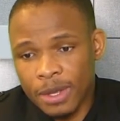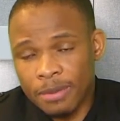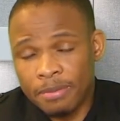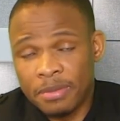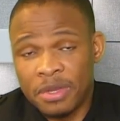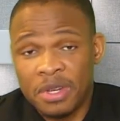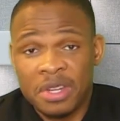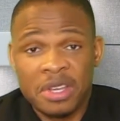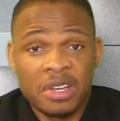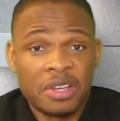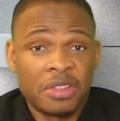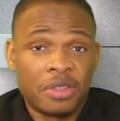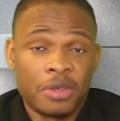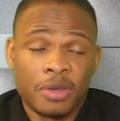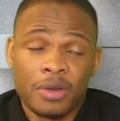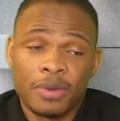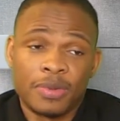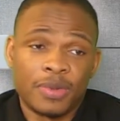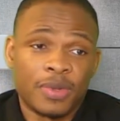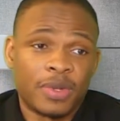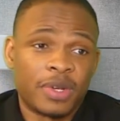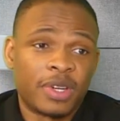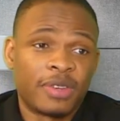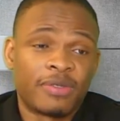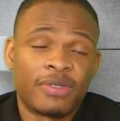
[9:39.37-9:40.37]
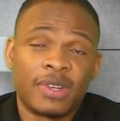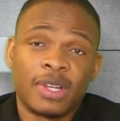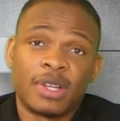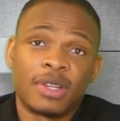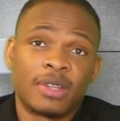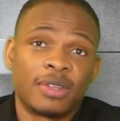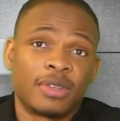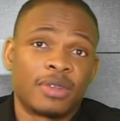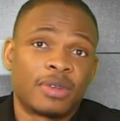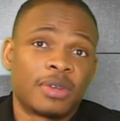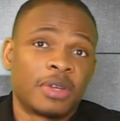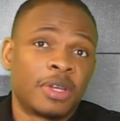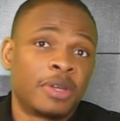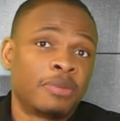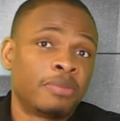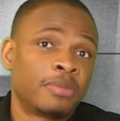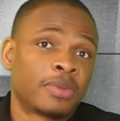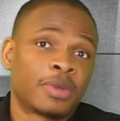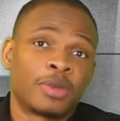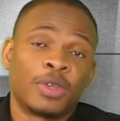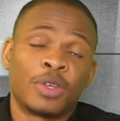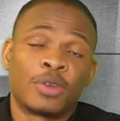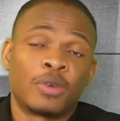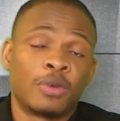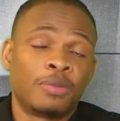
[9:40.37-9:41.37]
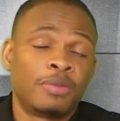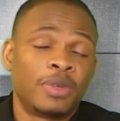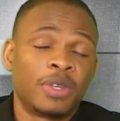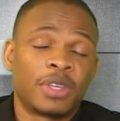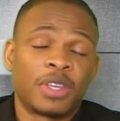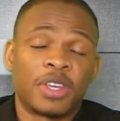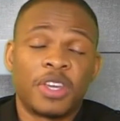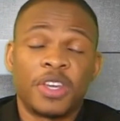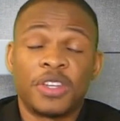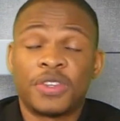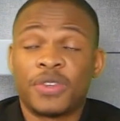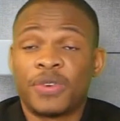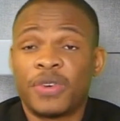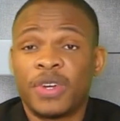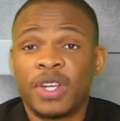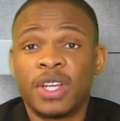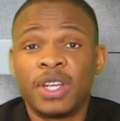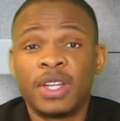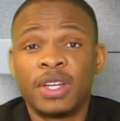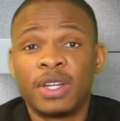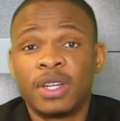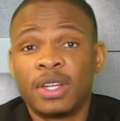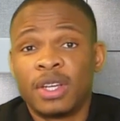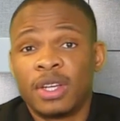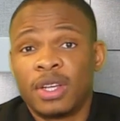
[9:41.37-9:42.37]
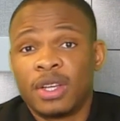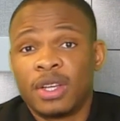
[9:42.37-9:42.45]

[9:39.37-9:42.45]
mini jobs, whatever. It could, it could be catering,